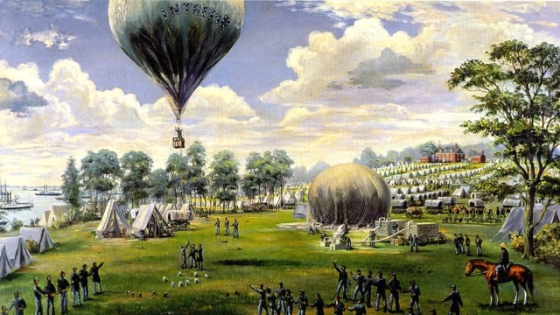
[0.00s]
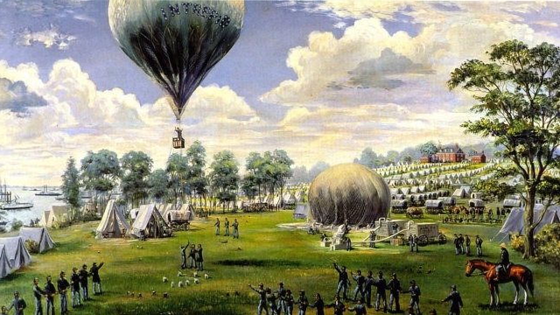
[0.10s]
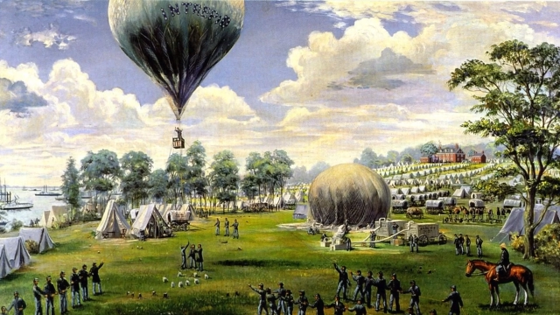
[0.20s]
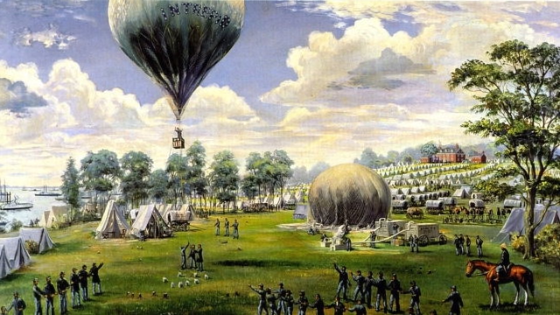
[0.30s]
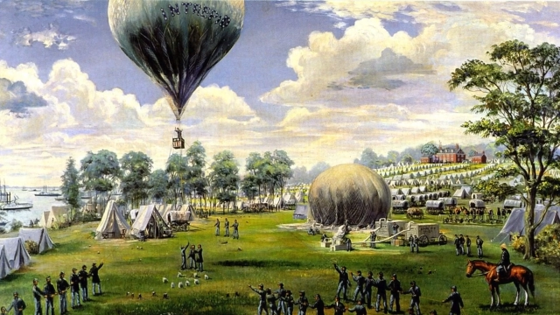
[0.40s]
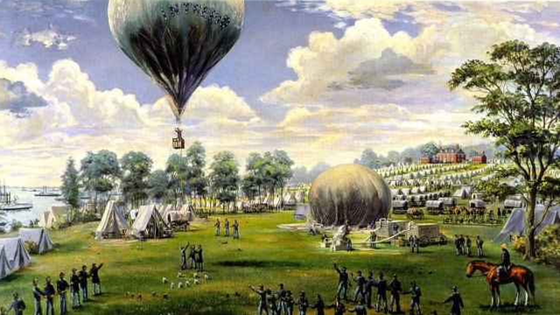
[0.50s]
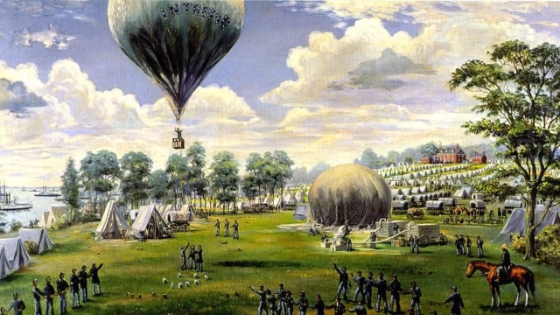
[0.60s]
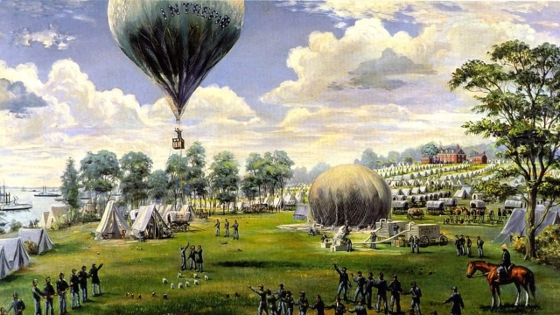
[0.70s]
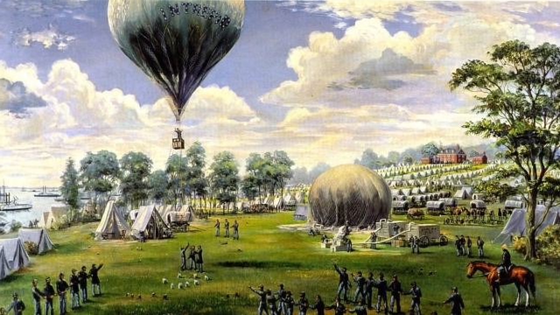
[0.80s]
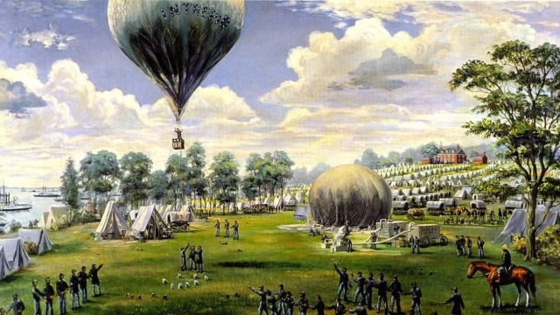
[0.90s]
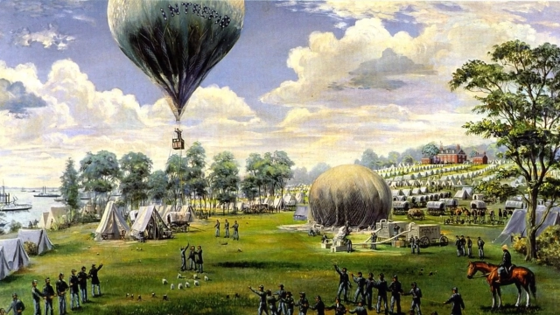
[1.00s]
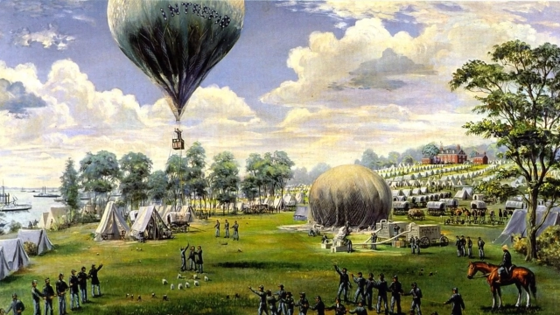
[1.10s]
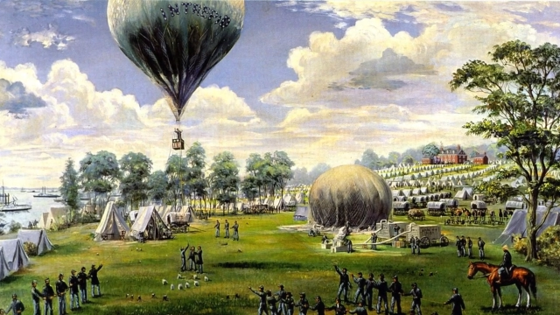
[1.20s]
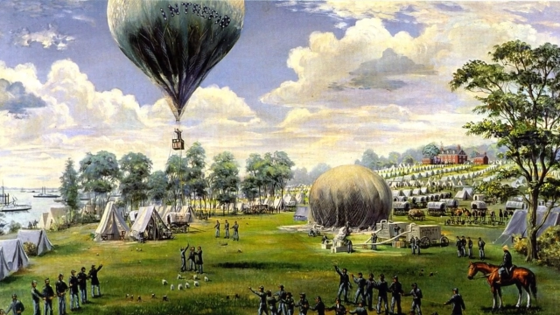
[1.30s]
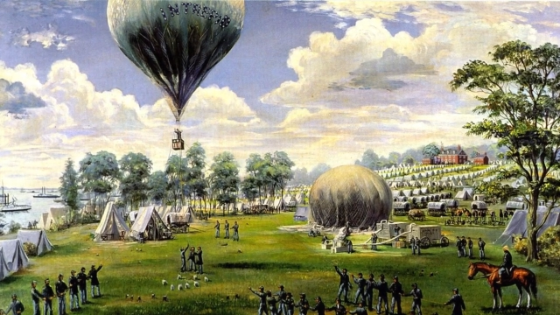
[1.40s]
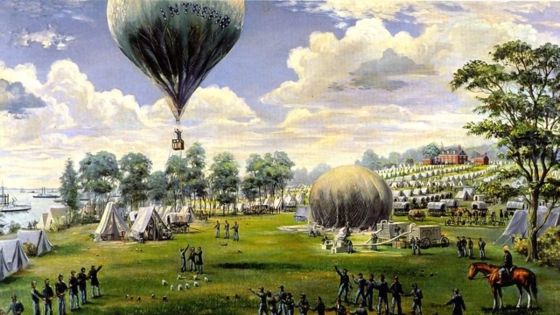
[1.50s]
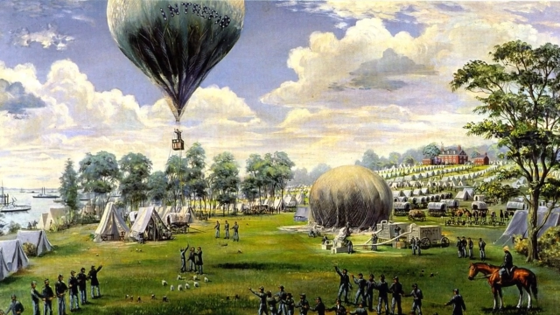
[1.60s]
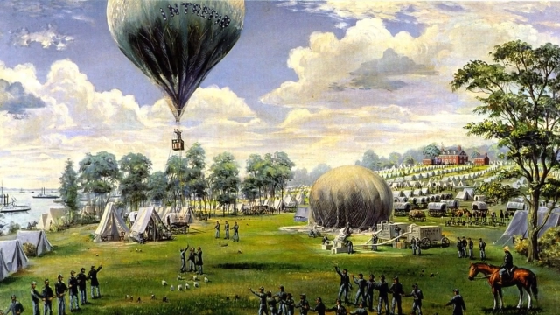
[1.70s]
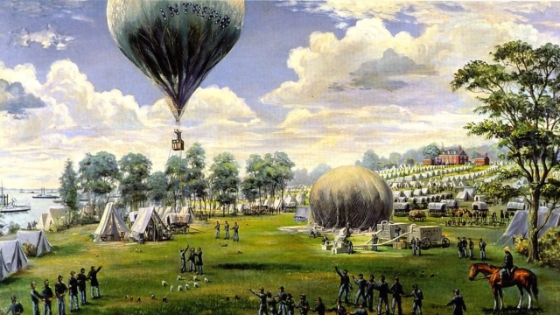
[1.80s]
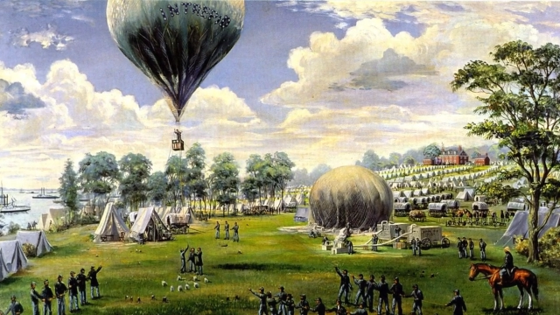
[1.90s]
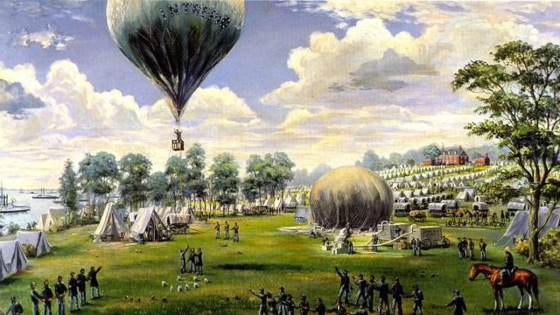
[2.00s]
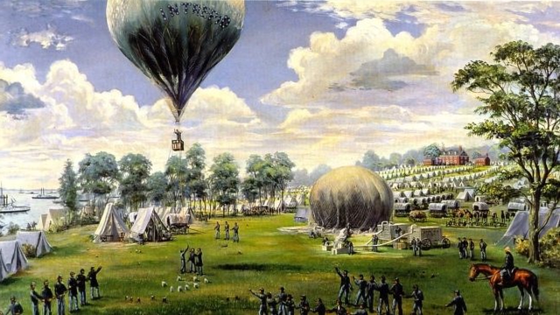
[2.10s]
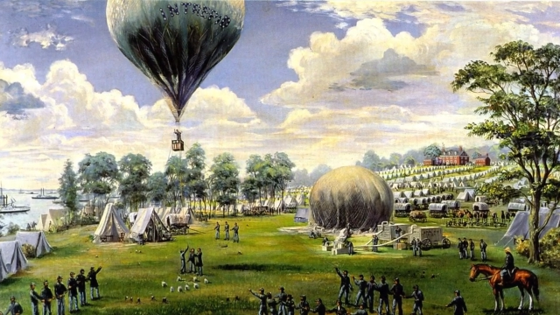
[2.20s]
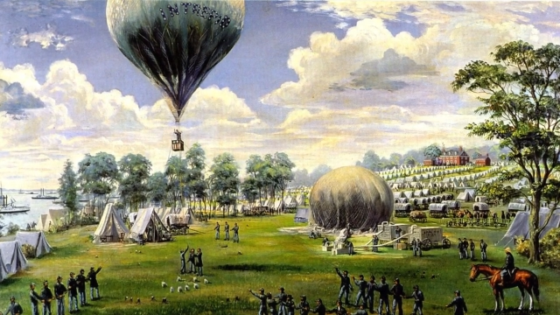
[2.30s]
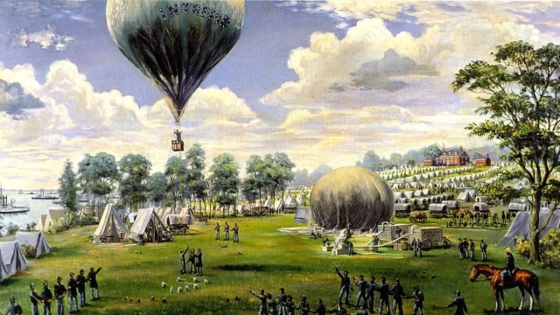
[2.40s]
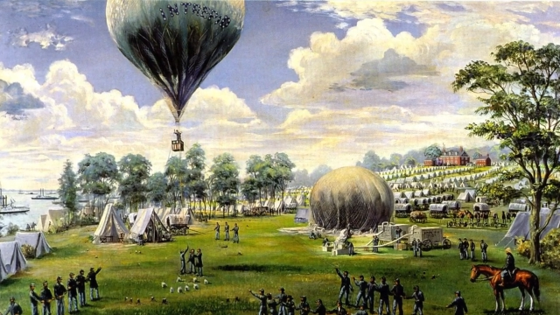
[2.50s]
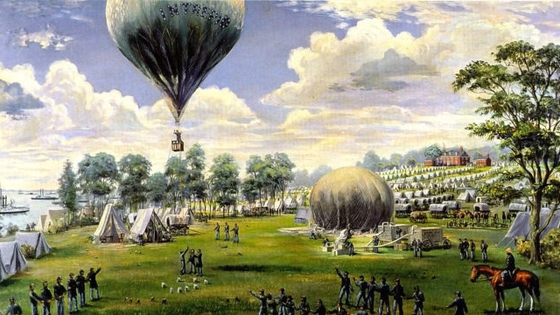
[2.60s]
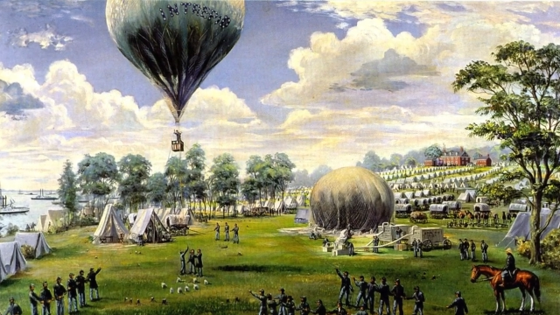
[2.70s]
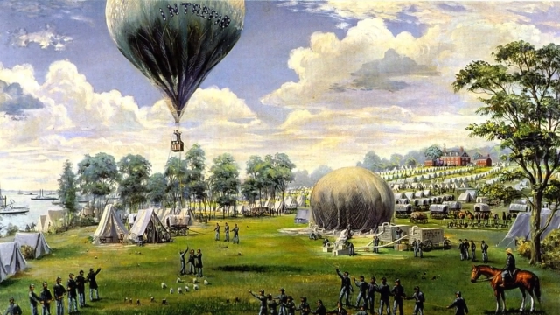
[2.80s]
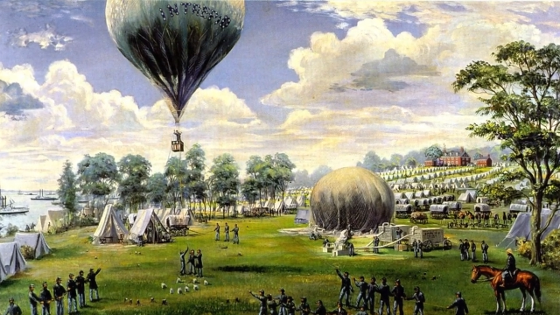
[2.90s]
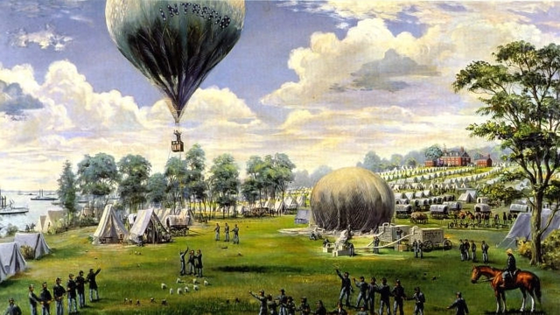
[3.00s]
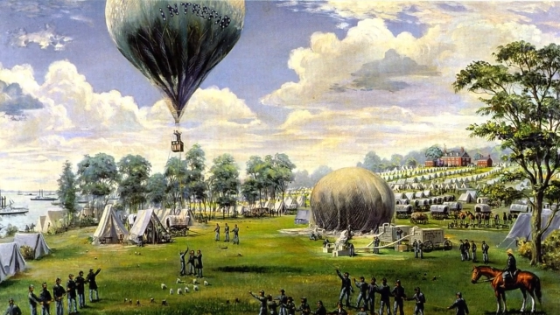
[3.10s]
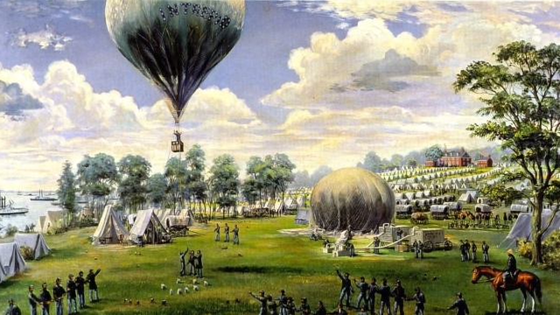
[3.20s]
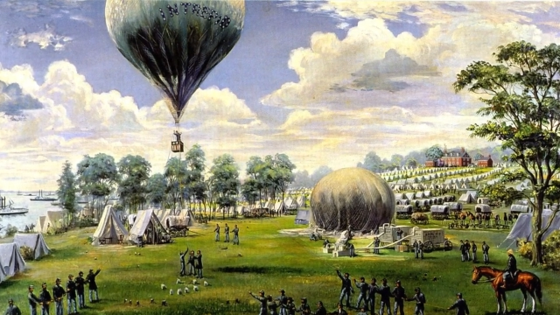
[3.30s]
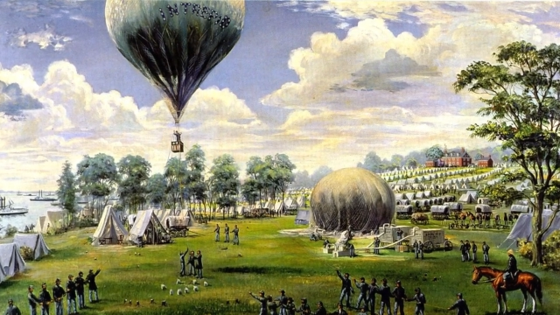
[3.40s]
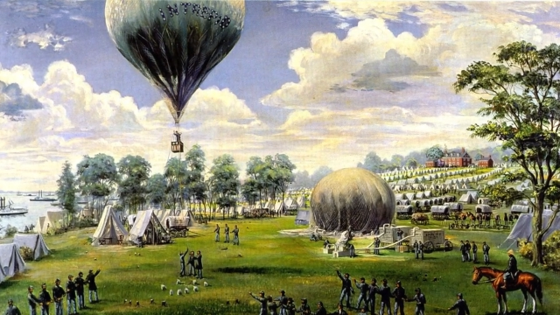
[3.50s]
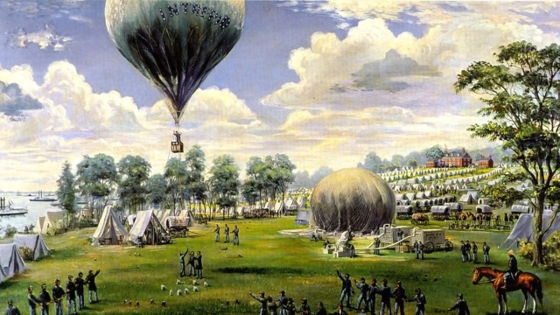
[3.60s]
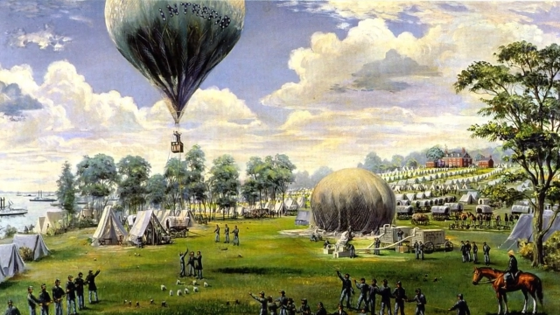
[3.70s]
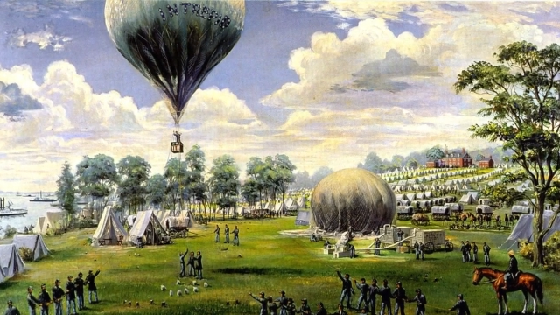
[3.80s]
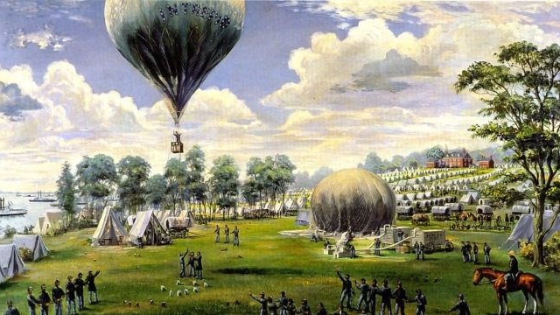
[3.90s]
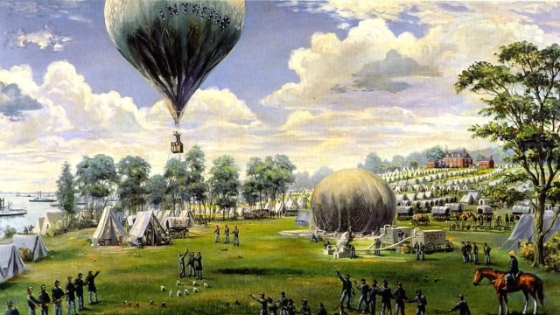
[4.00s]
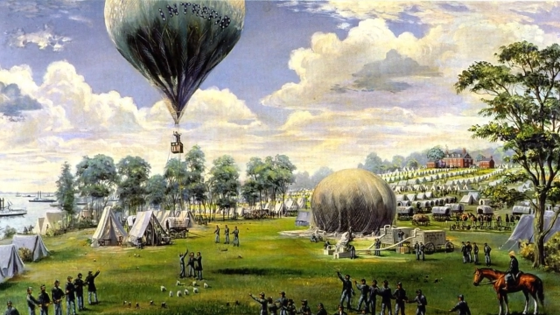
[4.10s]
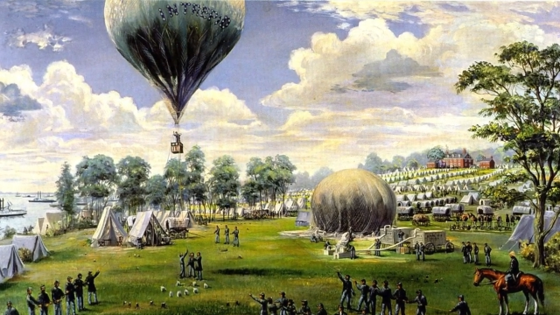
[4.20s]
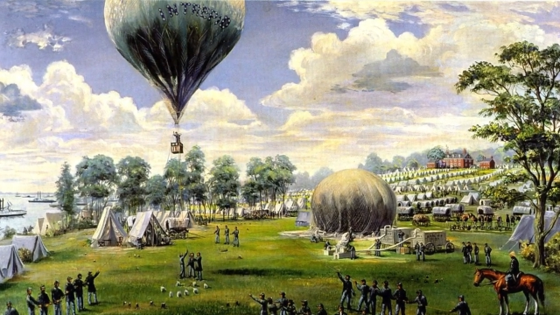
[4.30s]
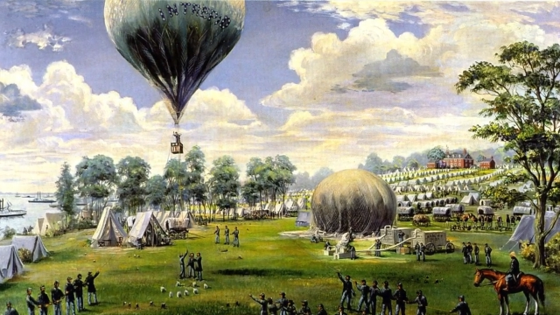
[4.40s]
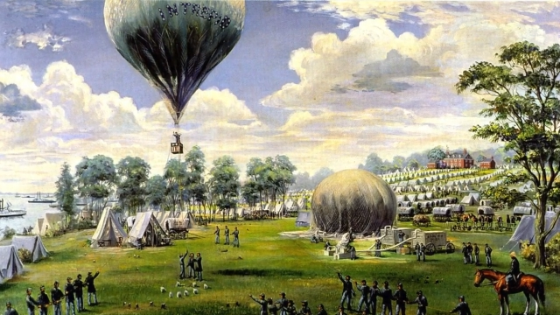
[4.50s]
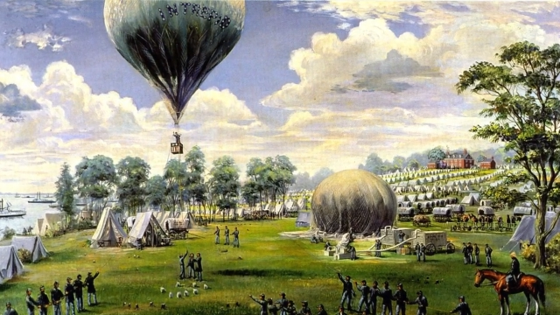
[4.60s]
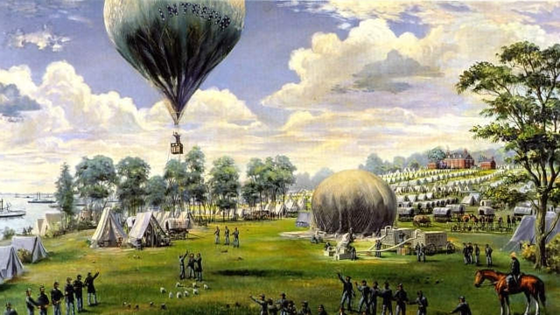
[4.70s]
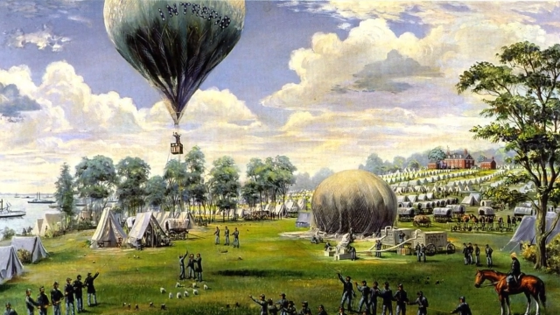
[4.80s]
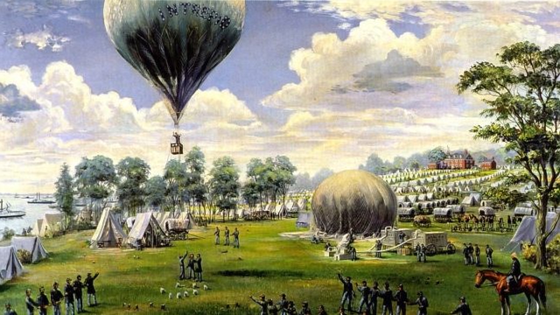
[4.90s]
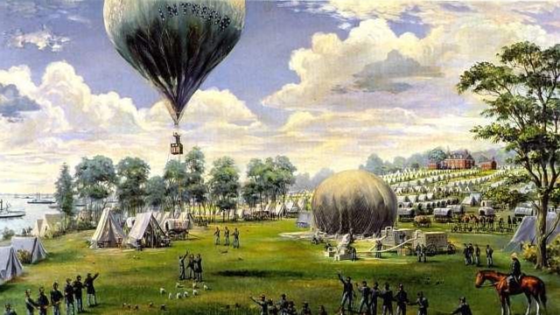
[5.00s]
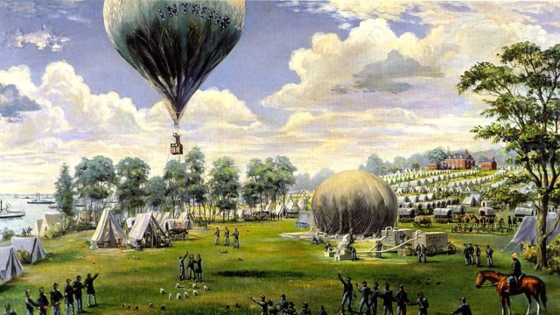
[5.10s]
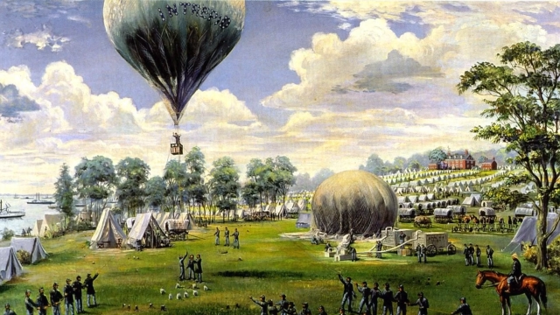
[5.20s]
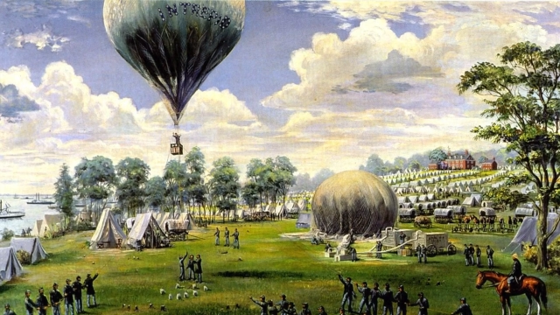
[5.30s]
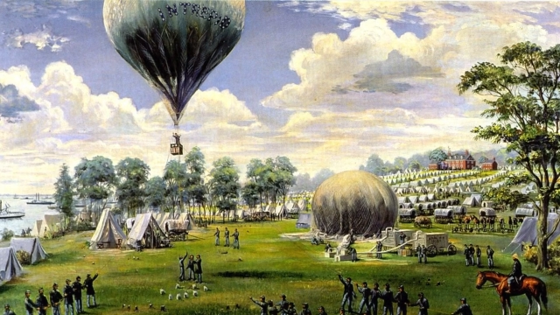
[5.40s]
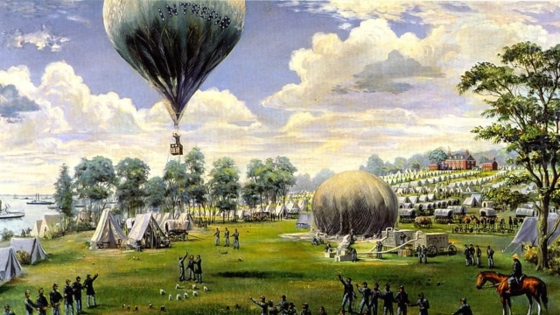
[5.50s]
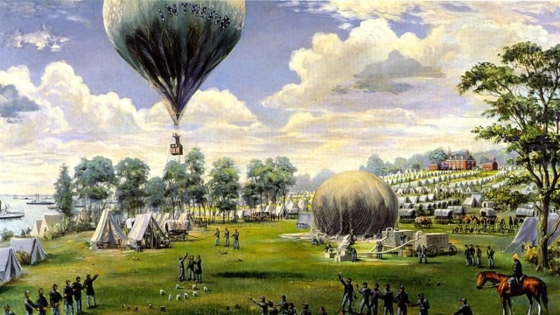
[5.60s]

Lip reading: No face is visible, so there are no lips to read.